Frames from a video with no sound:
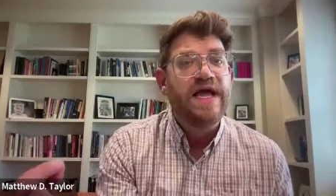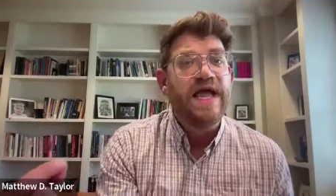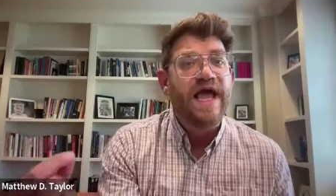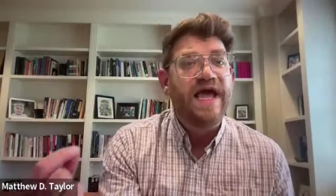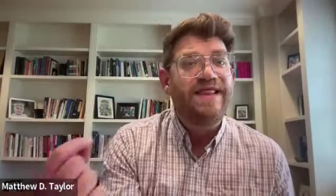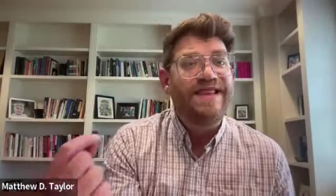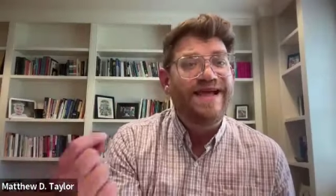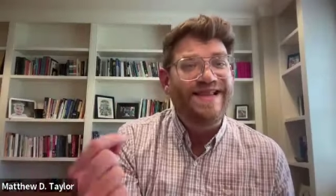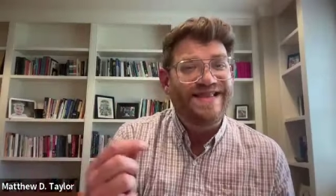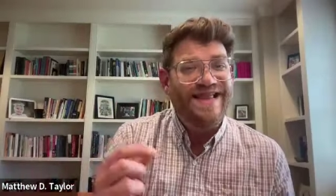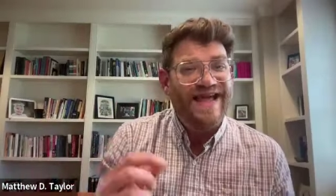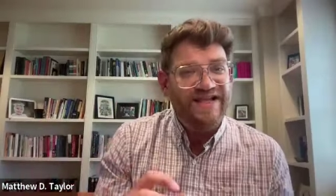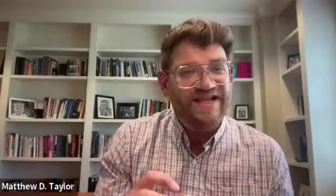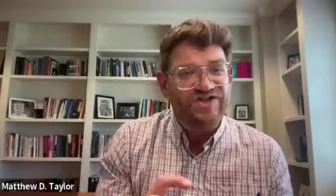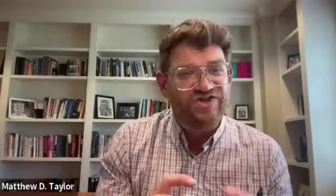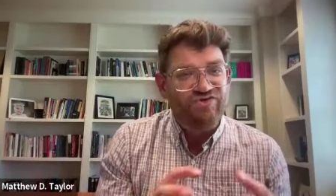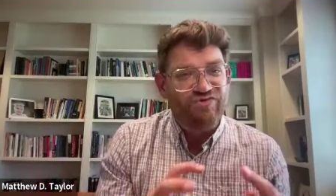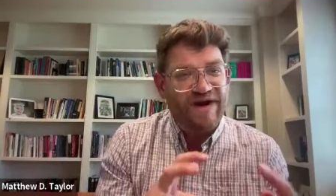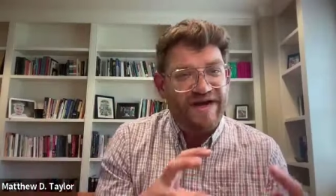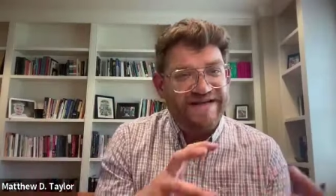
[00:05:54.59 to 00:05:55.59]
and that that
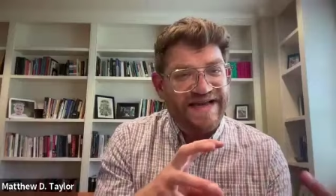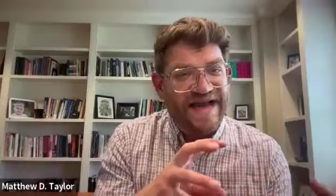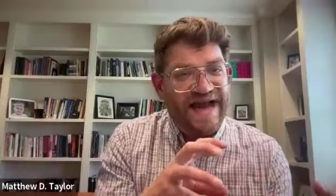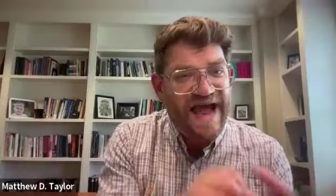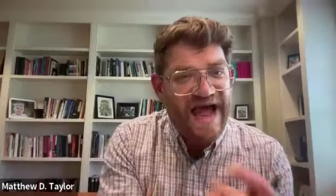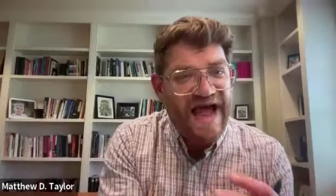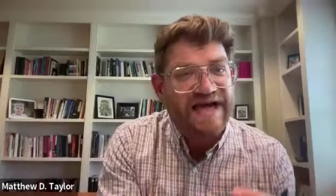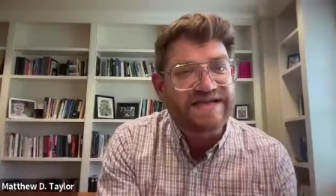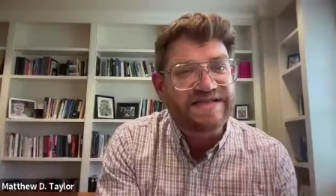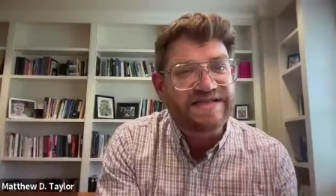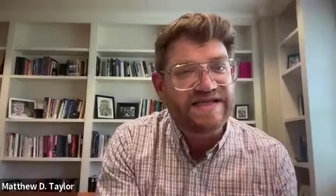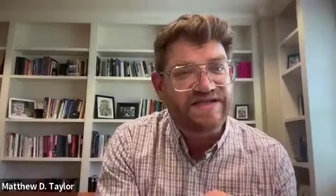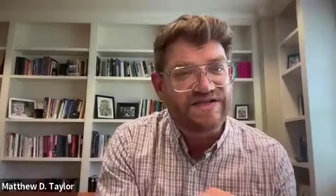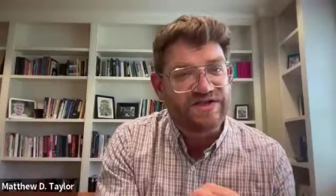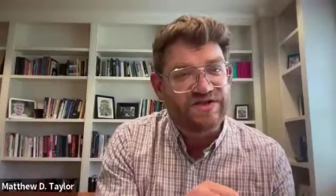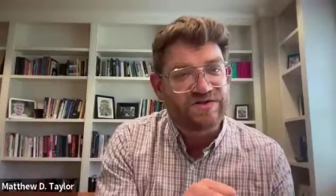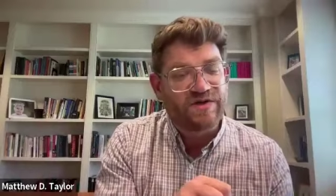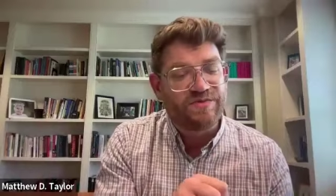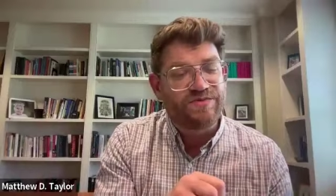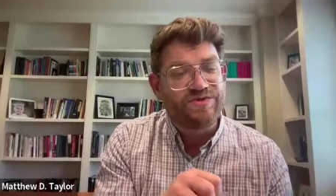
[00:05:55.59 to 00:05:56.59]
direct access
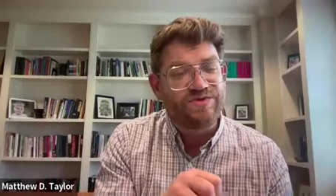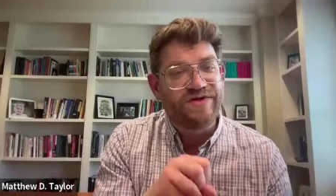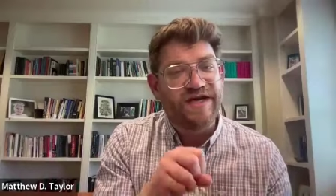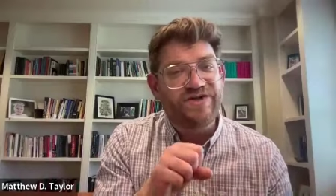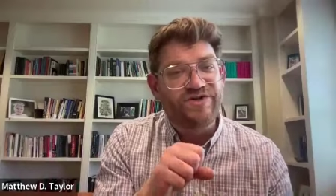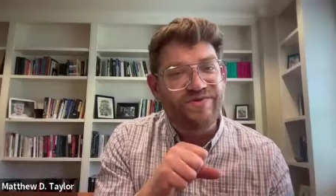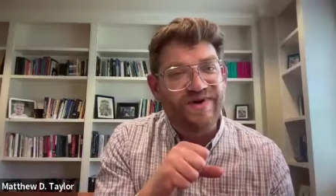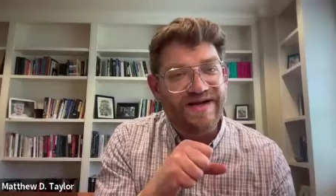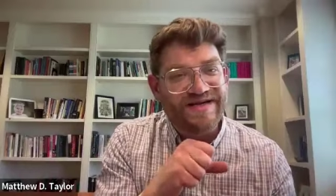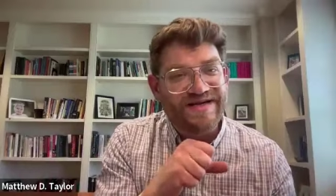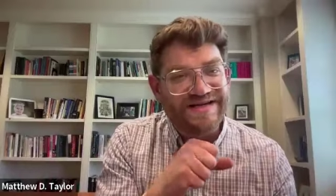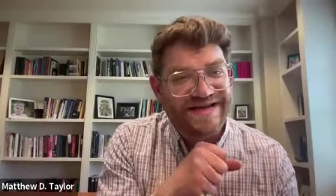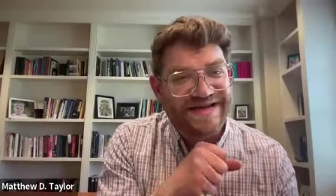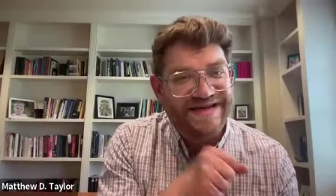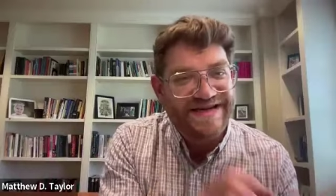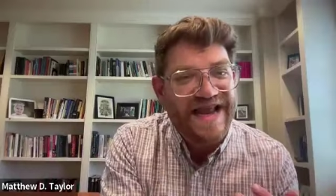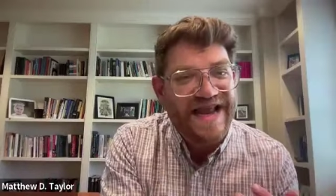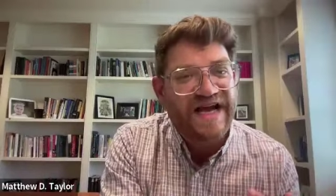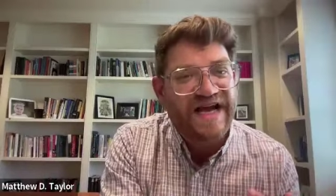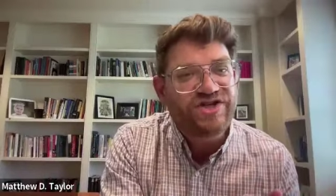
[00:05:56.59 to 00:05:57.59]
to scripture that direct
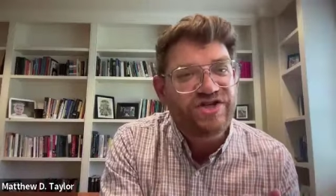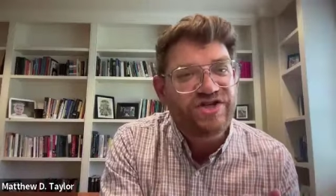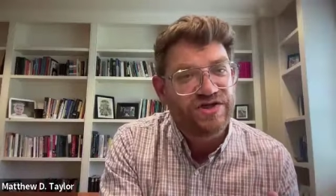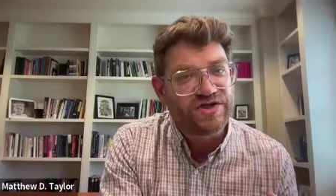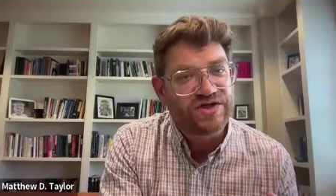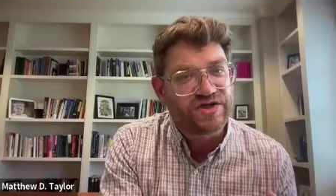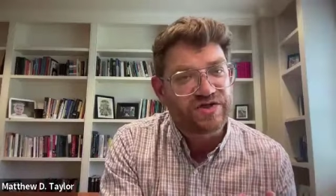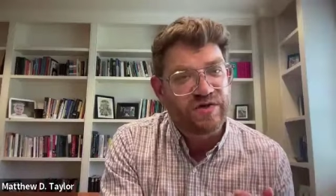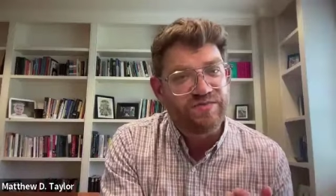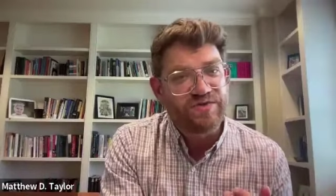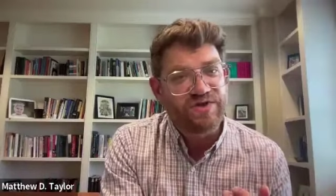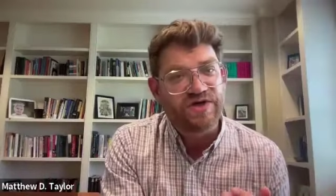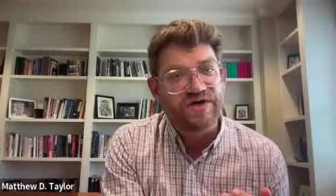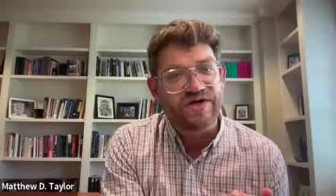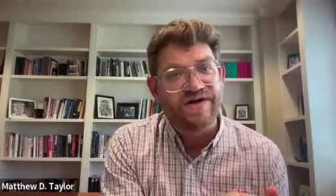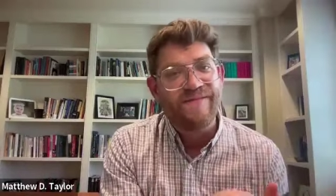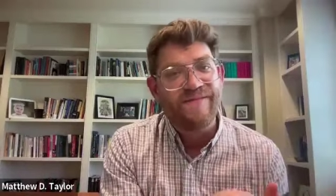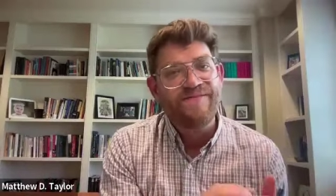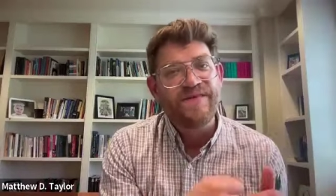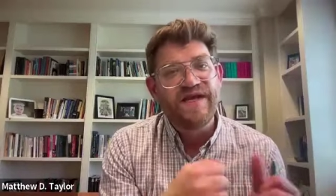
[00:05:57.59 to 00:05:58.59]
connection to
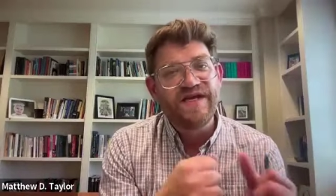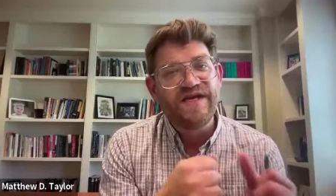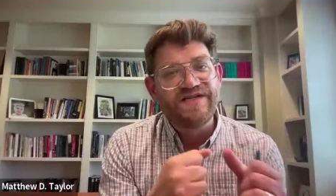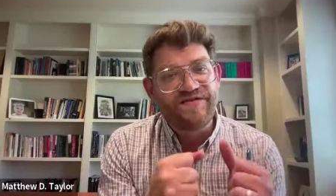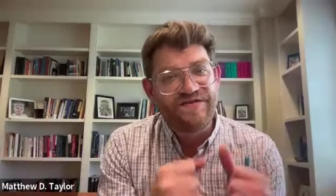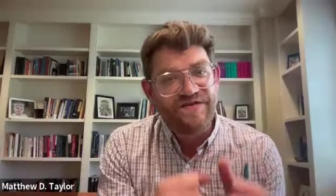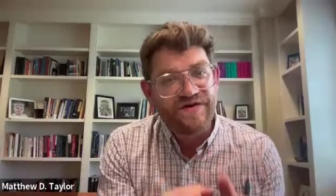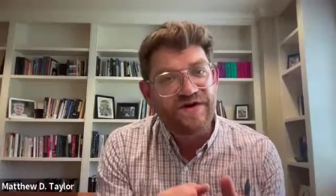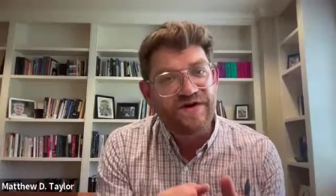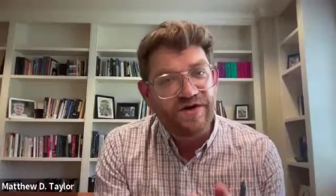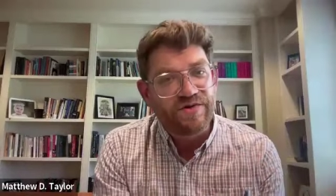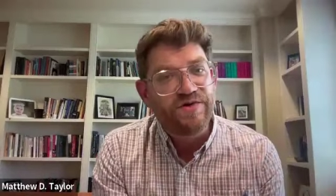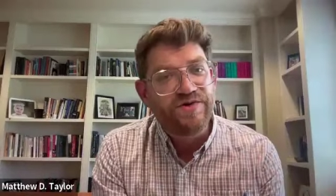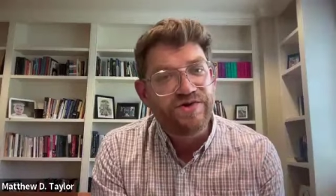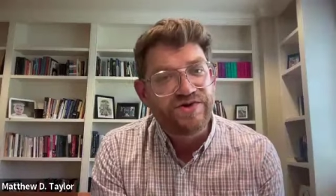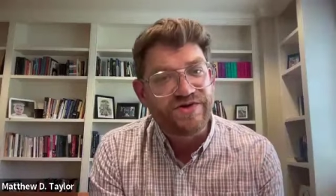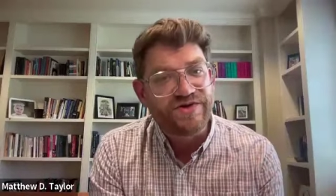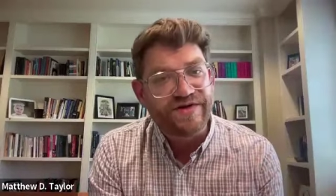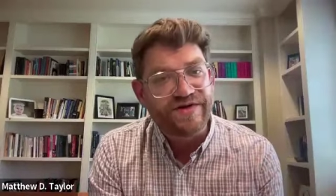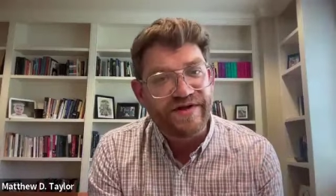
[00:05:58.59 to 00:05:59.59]
scripture is very
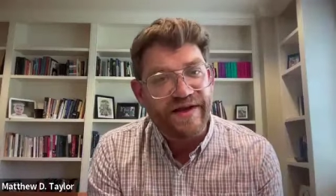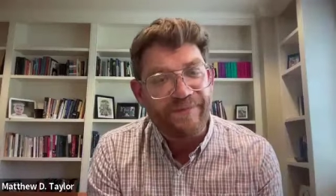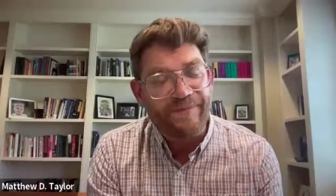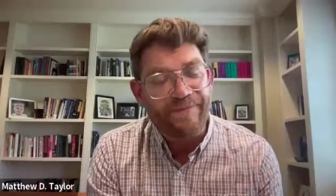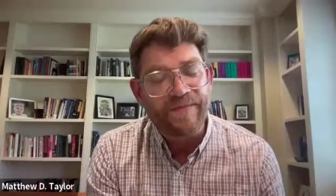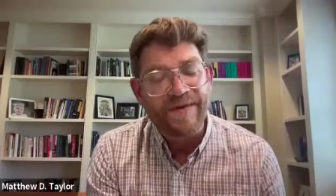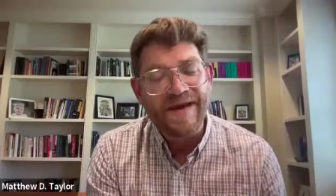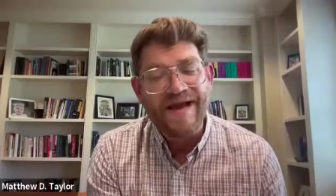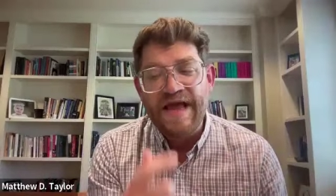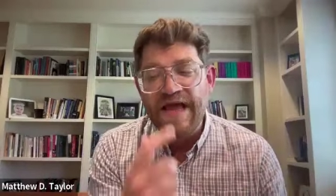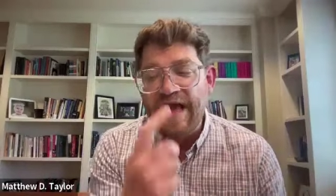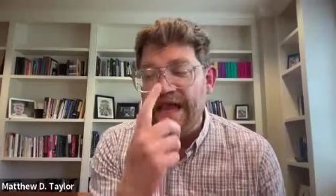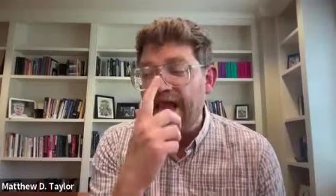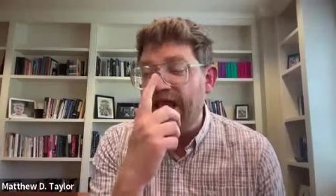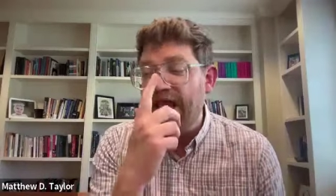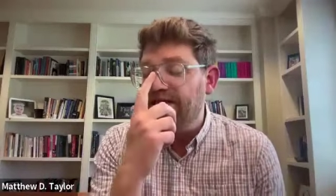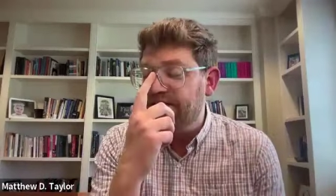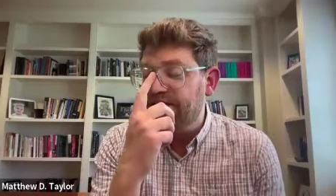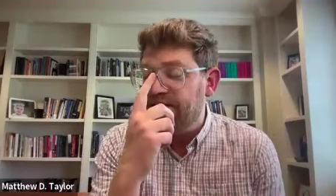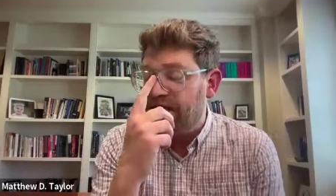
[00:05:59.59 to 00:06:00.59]
crucial to them
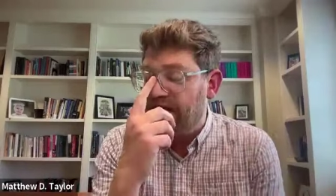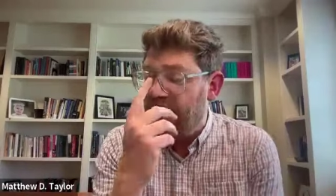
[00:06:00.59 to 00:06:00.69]
and